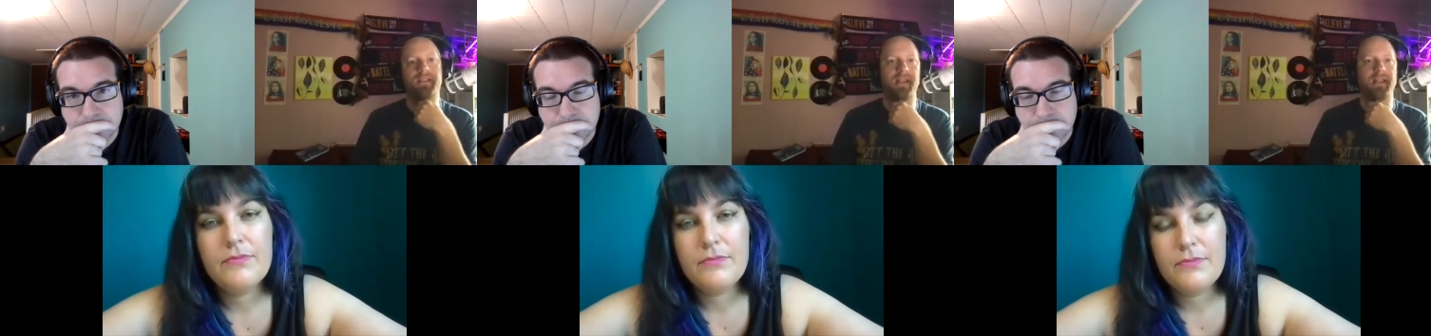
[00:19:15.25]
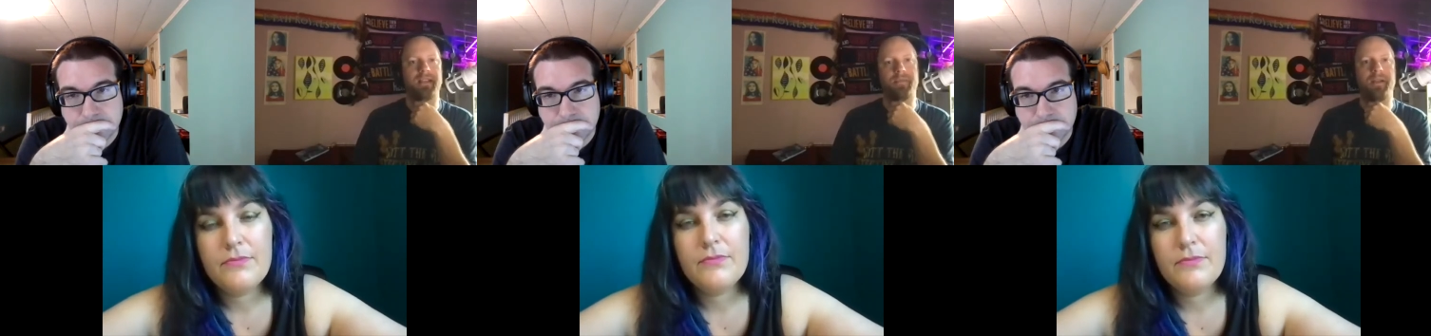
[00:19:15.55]
Speaker 1: and
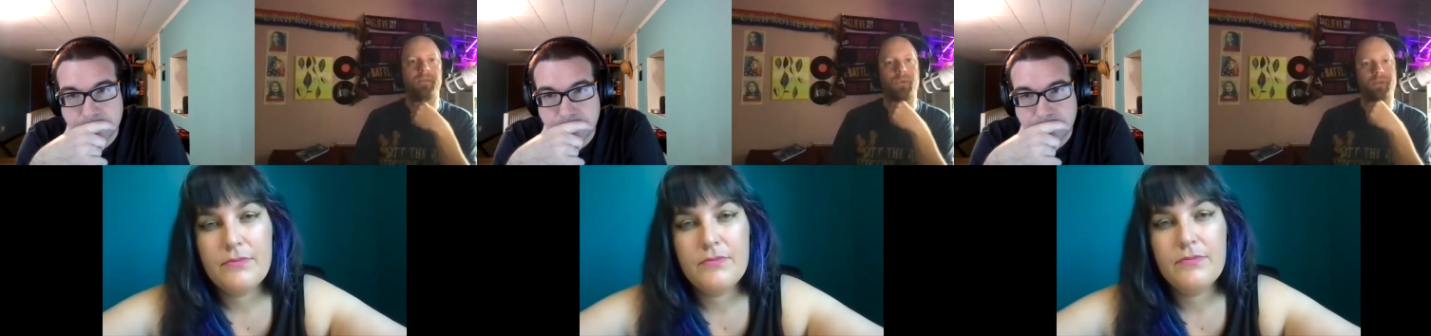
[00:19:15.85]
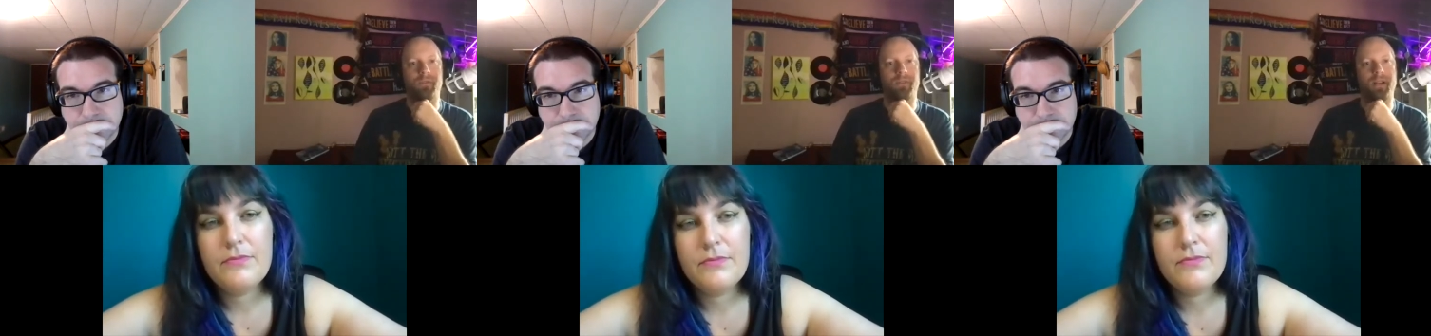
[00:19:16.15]
it's made with
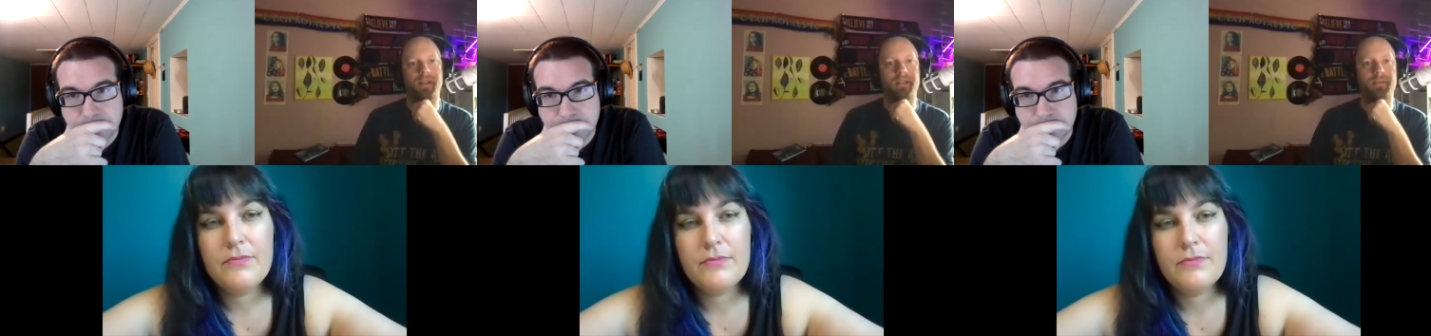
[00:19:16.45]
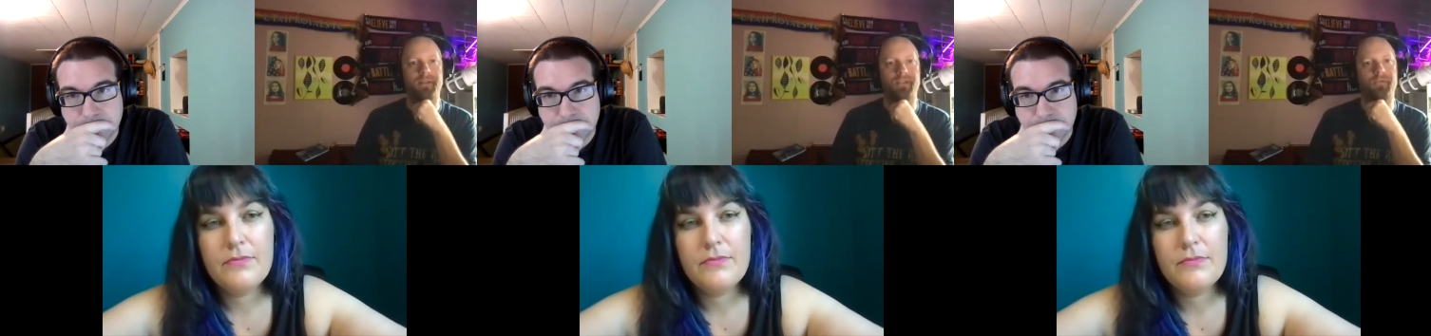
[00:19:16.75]
oyster sauce then
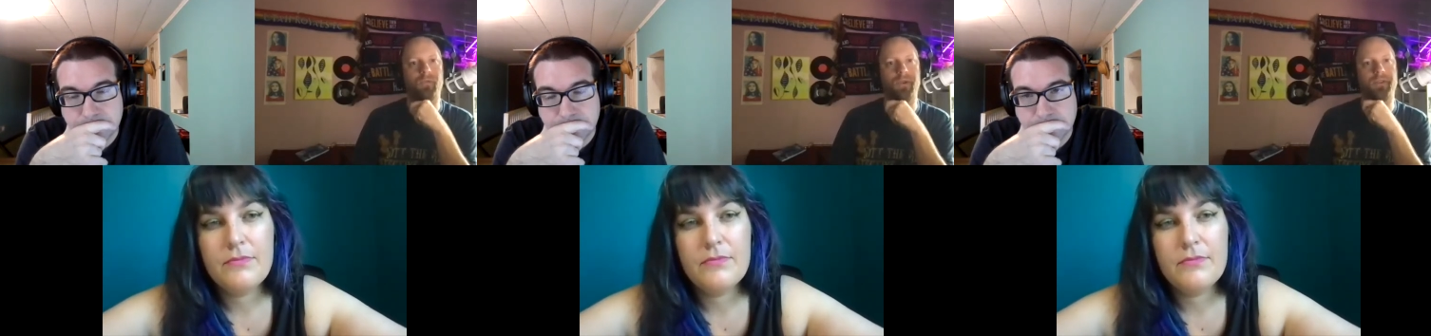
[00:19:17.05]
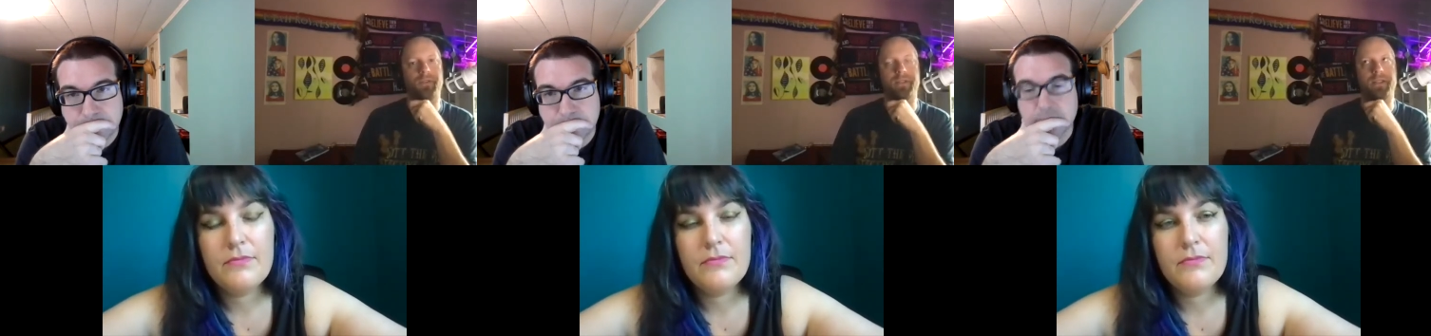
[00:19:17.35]
we just avoid
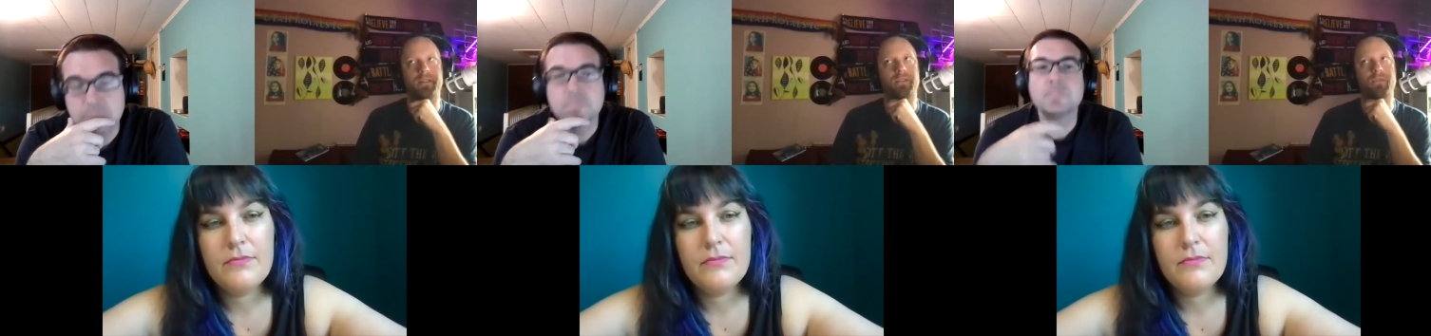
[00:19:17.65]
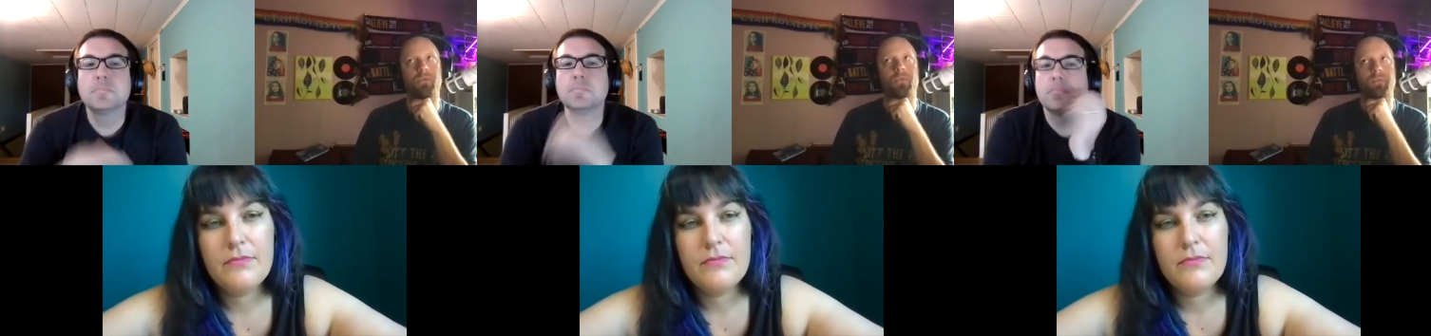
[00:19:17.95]
those things
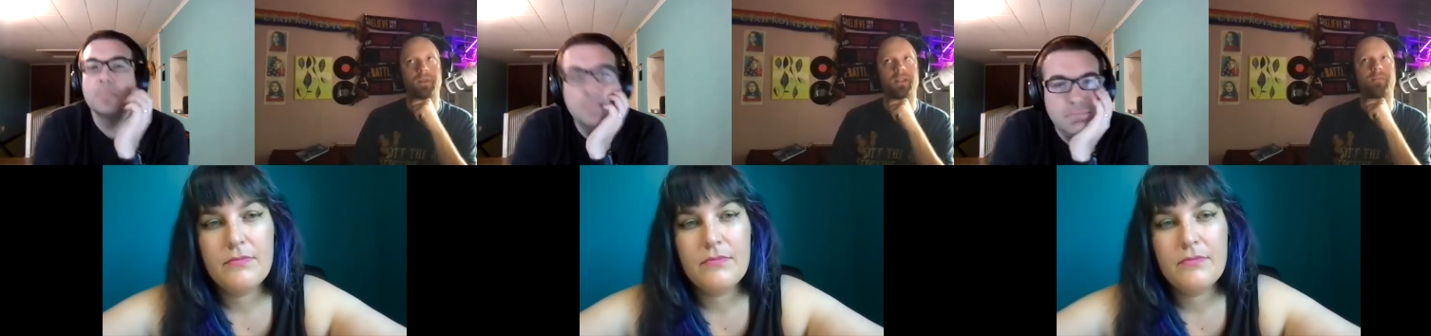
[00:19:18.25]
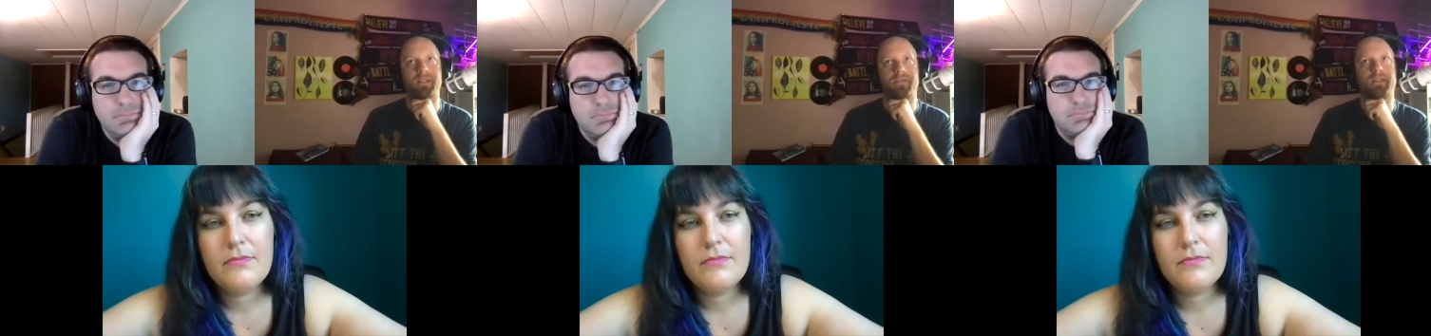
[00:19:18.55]
or we
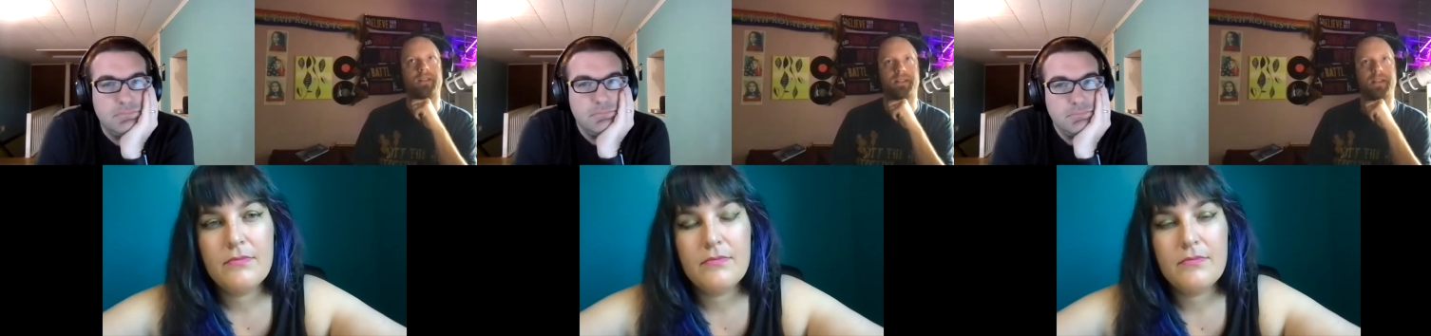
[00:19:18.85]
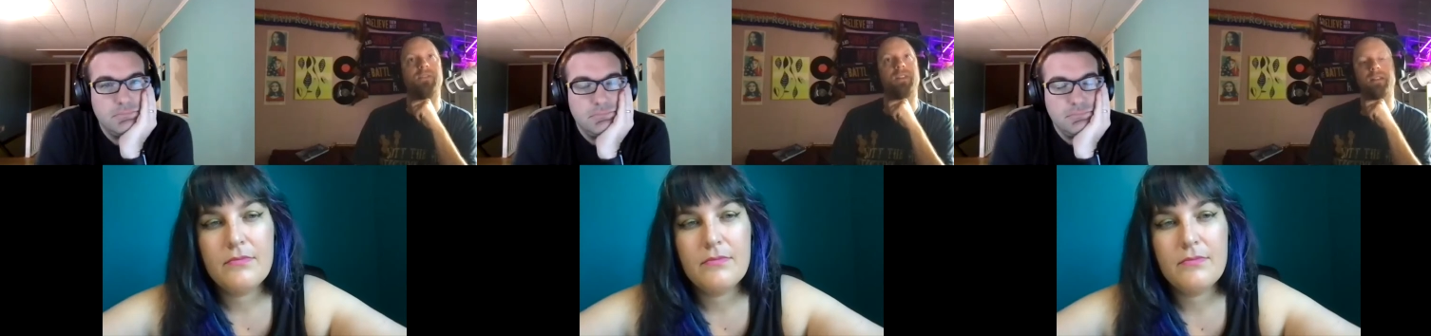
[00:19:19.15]
specifically
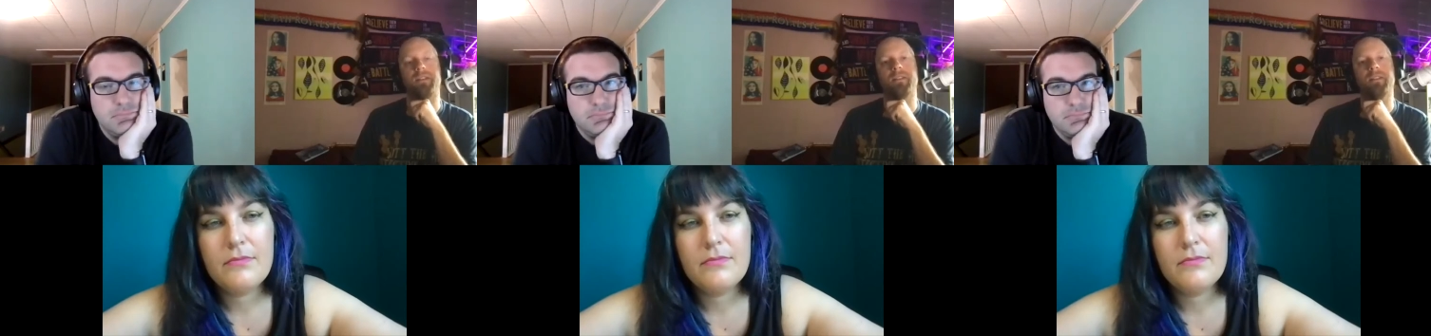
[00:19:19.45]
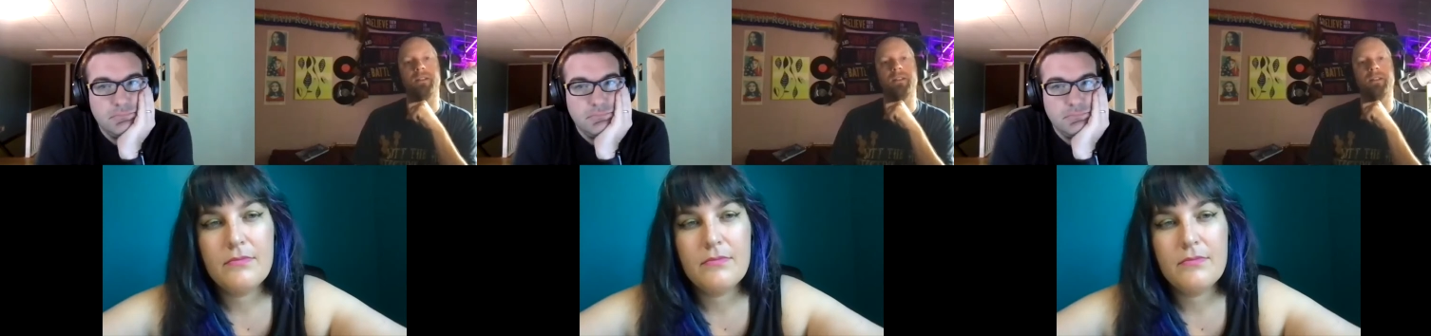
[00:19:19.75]
say vegan